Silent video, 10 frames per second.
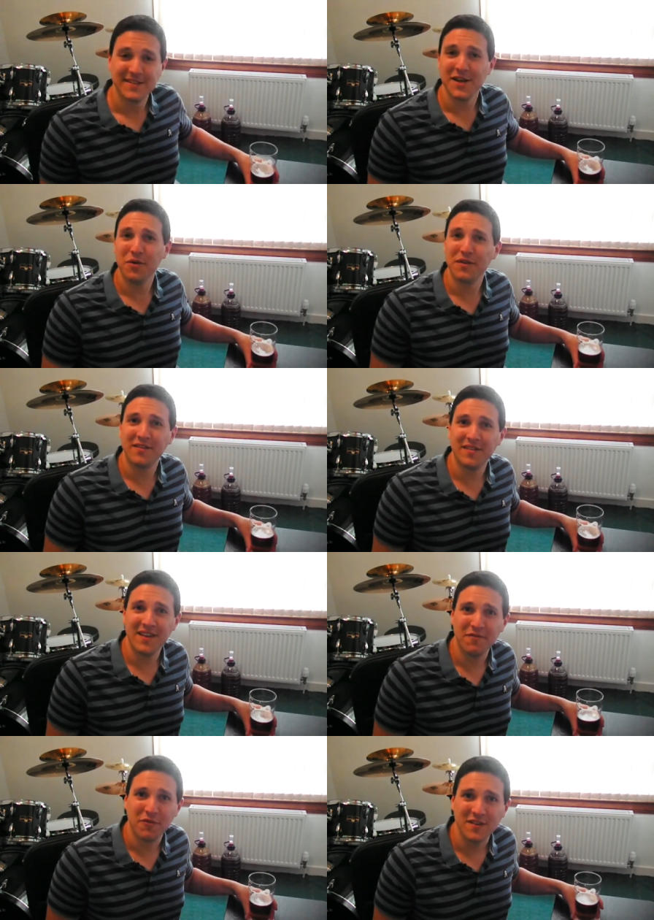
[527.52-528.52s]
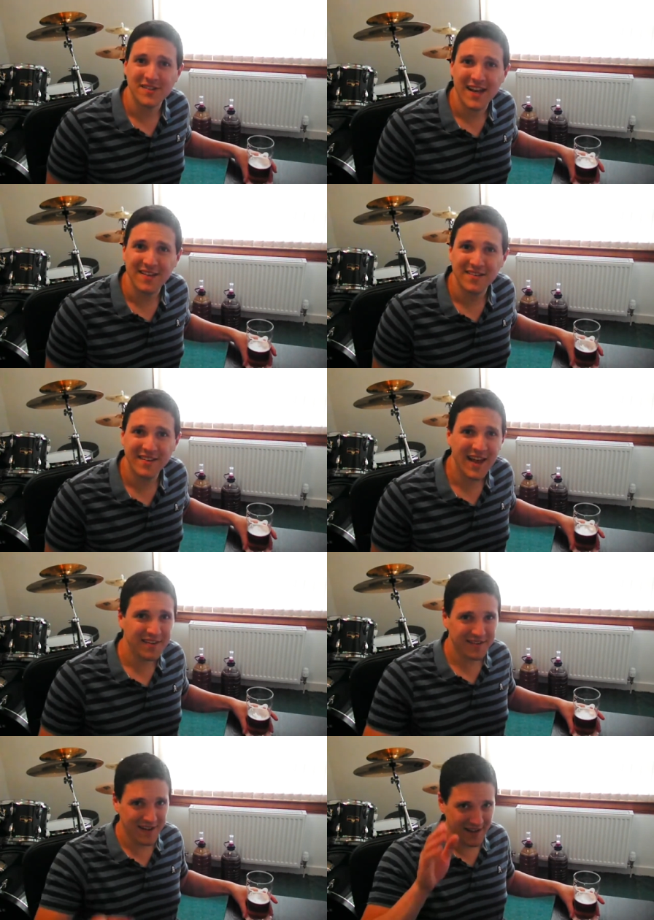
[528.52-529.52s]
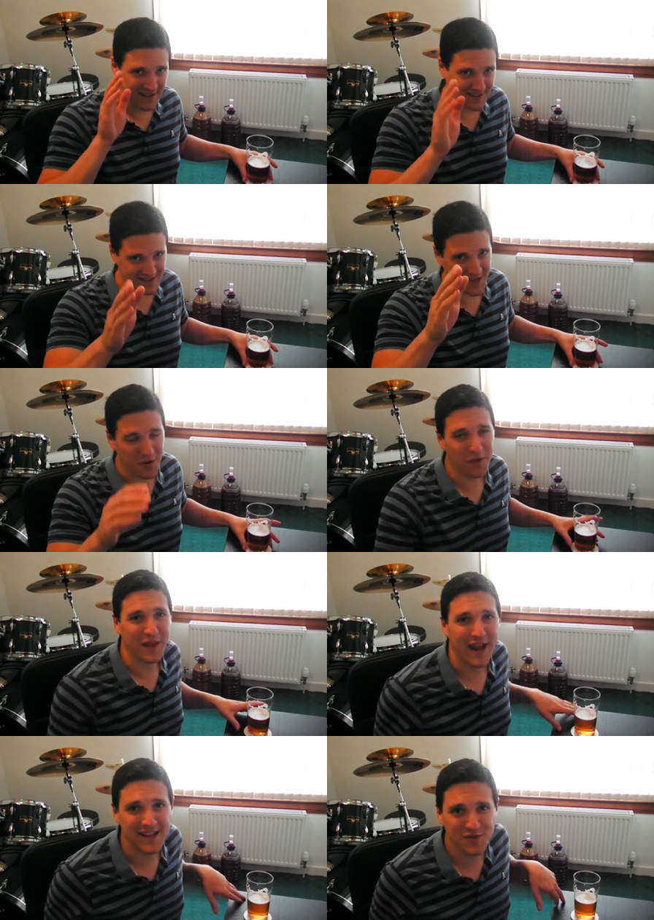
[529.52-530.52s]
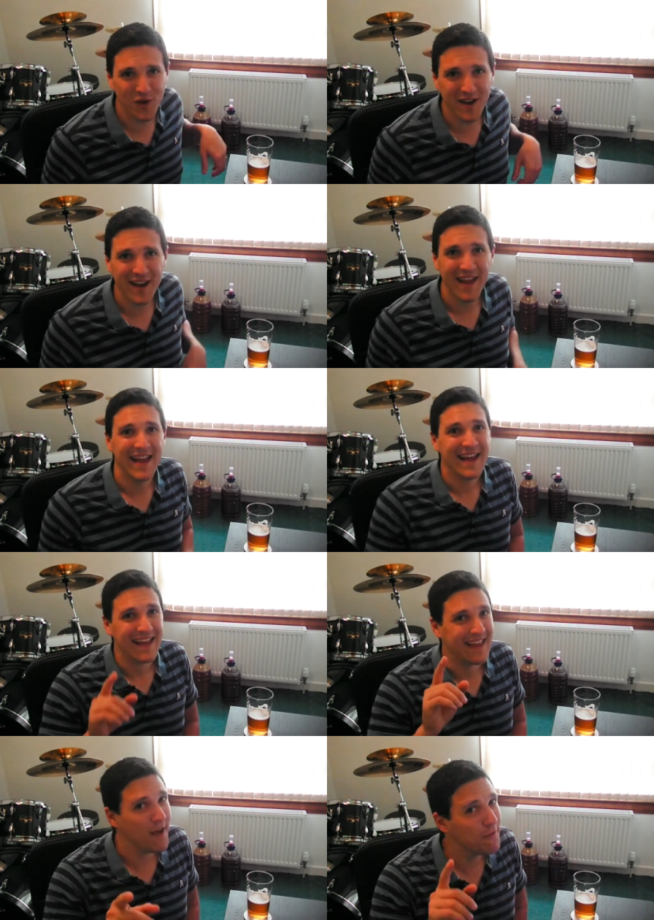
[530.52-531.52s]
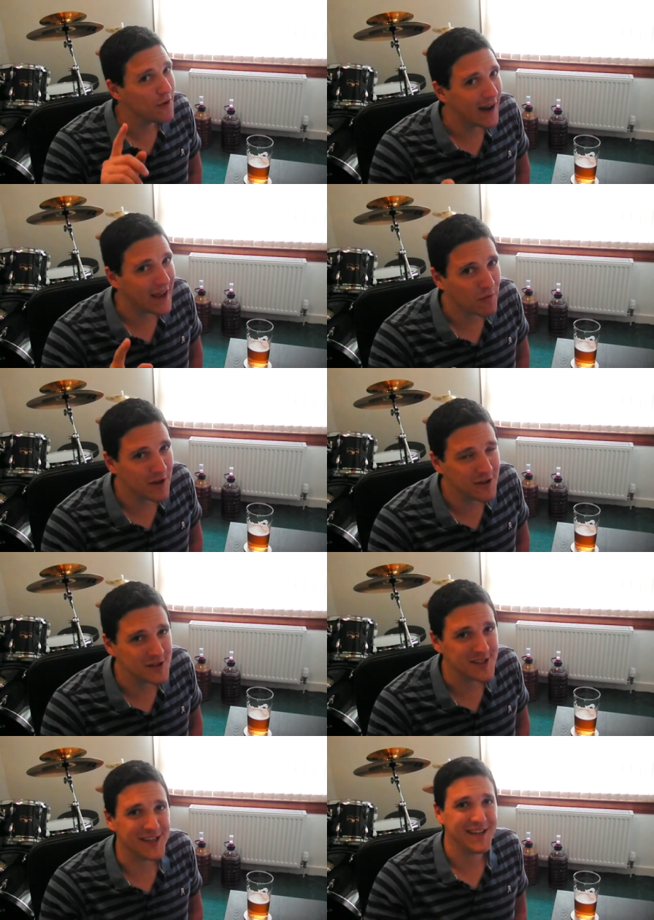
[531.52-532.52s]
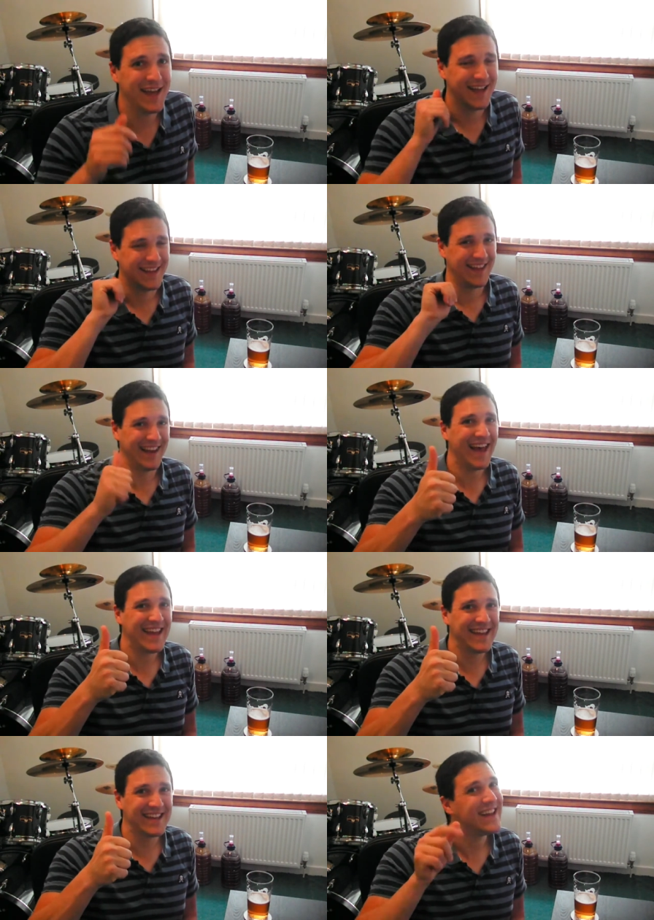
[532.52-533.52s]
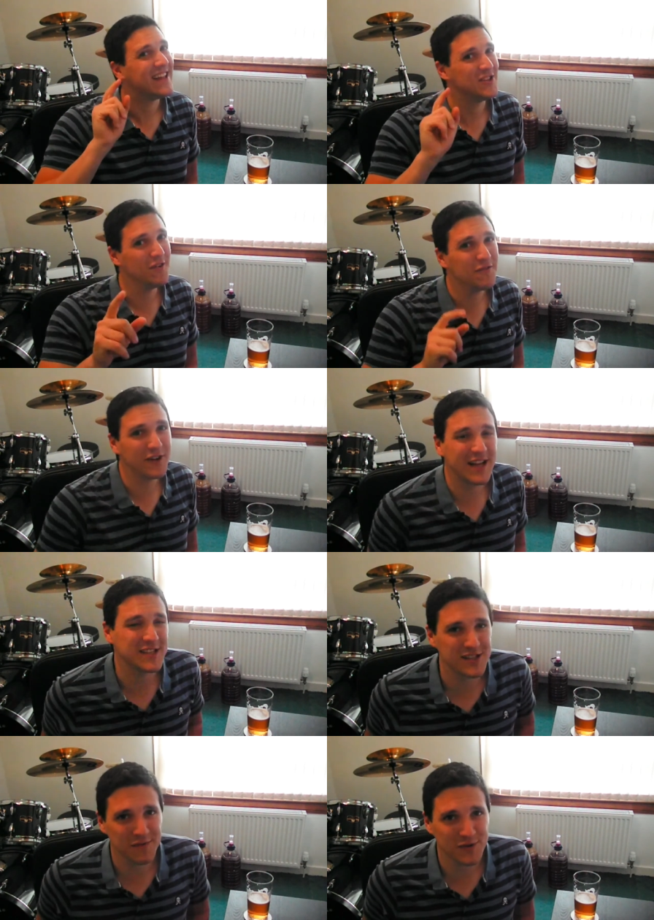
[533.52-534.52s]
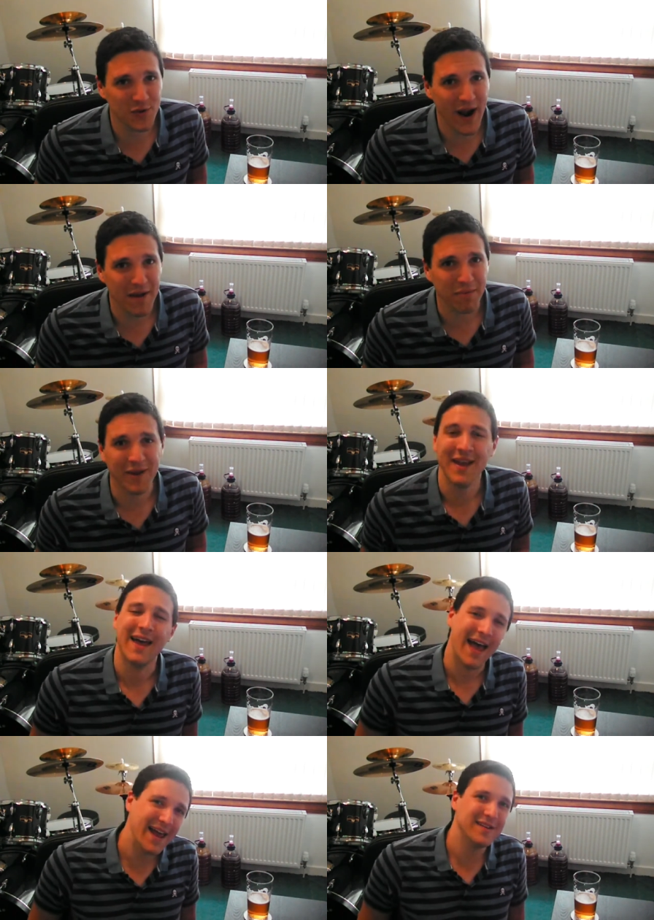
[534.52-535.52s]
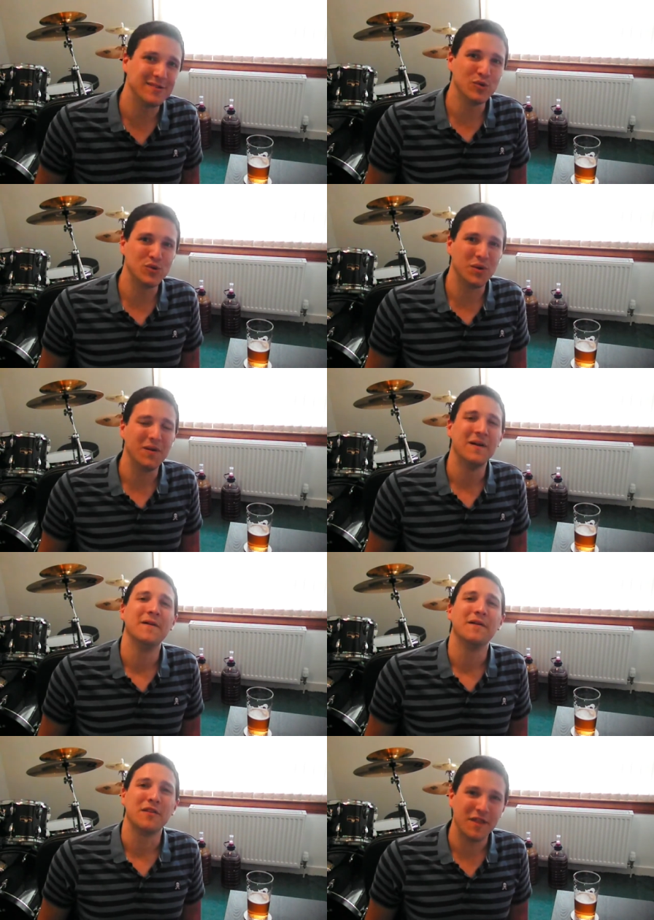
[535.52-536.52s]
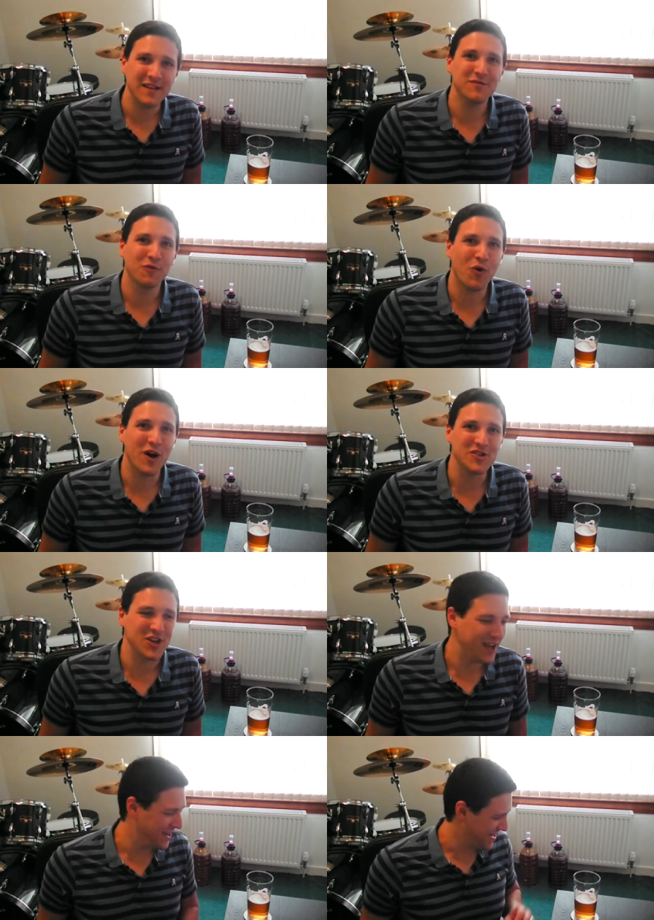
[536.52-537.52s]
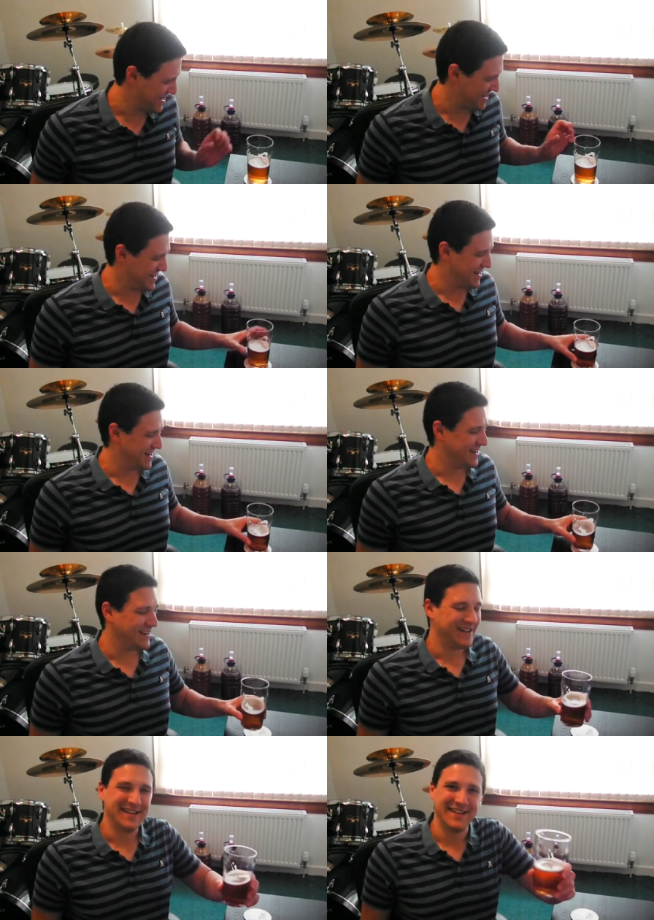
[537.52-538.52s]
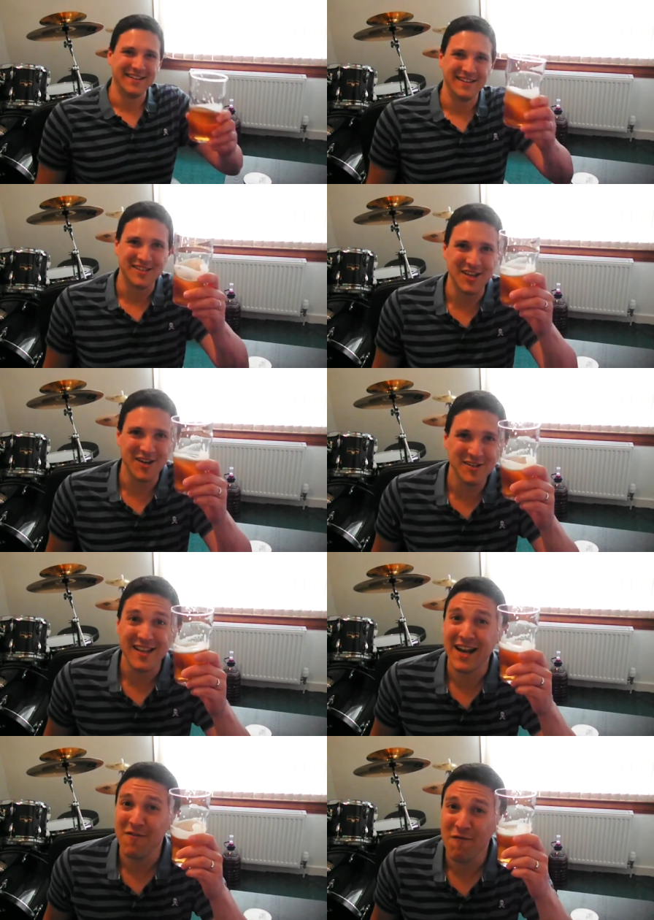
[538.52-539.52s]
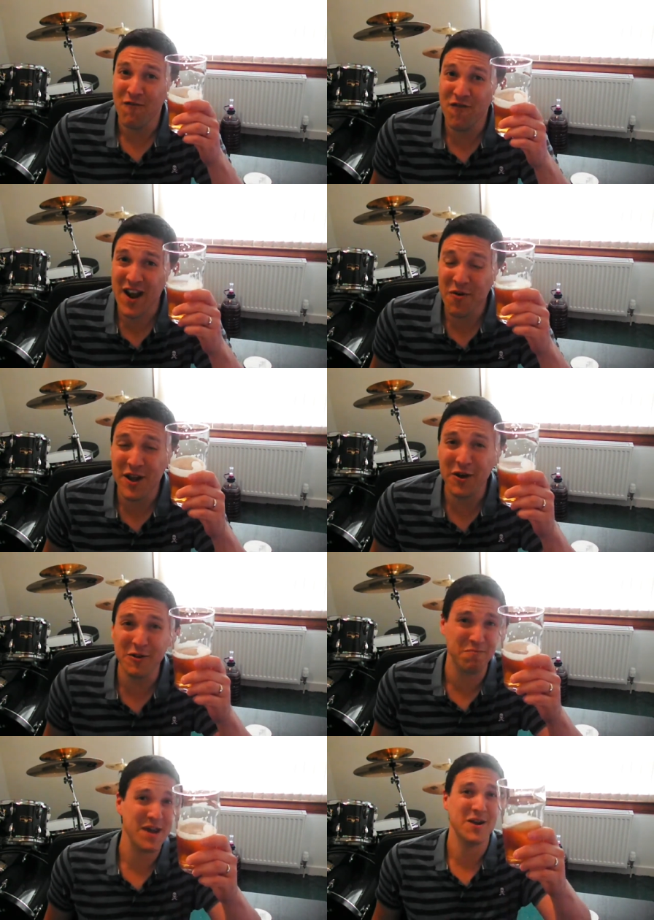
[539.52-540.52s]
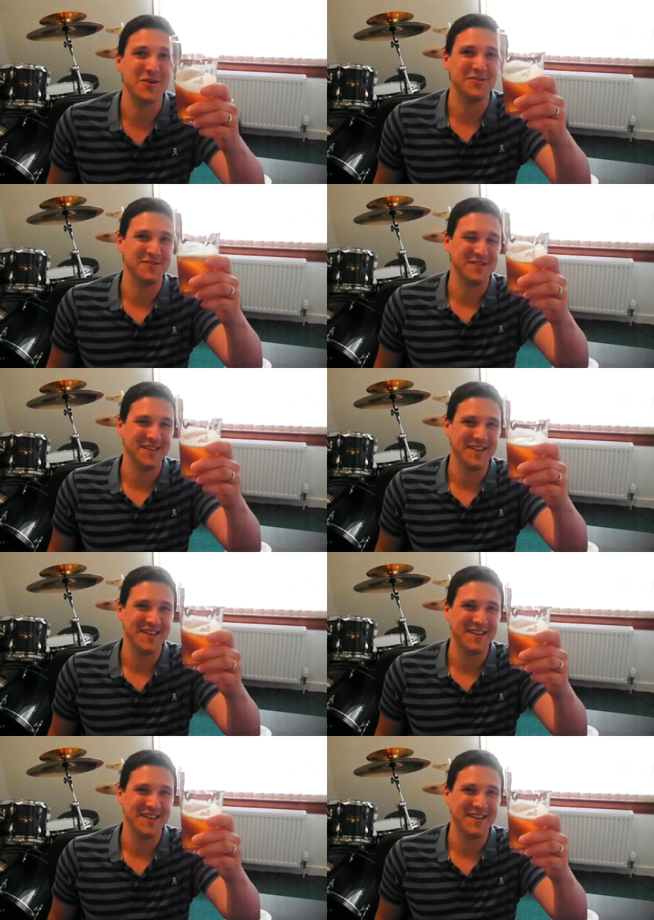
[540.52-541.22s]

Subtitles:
So this is it for the taste test. See you in the next one. If you like what you see, like, and don't forget to subscribe. And as usual, thanks for watching. Cheers and very good beers!